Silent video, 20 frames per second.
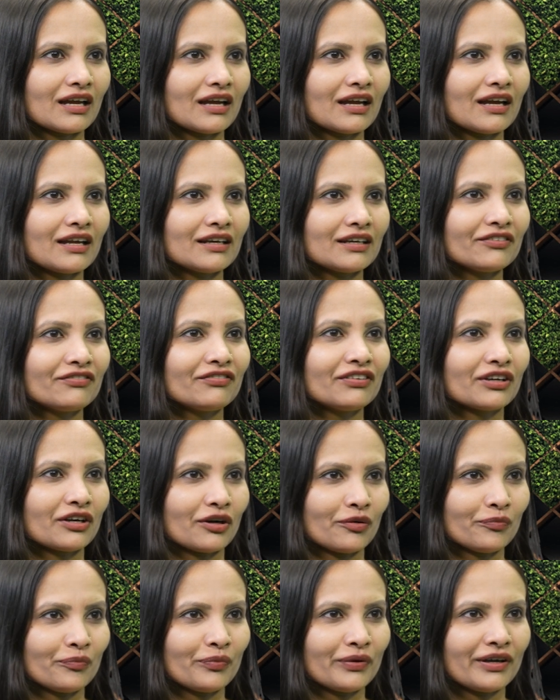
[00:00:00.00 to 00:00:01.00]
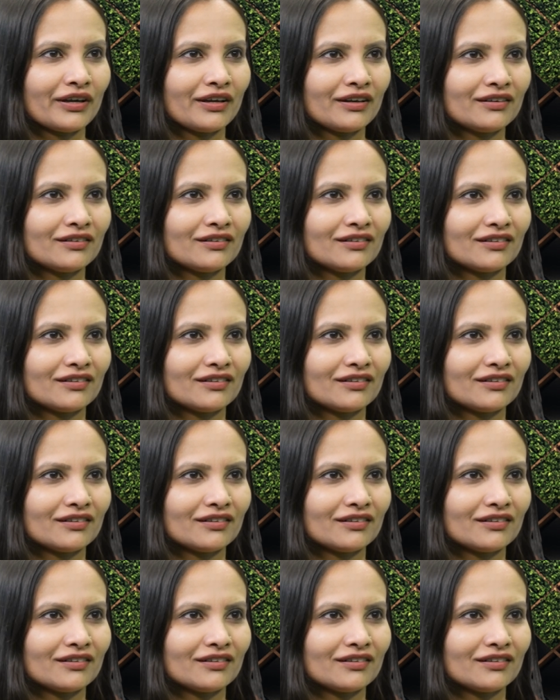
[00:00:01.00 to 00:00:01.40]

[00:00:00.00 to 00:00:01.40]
And if we compare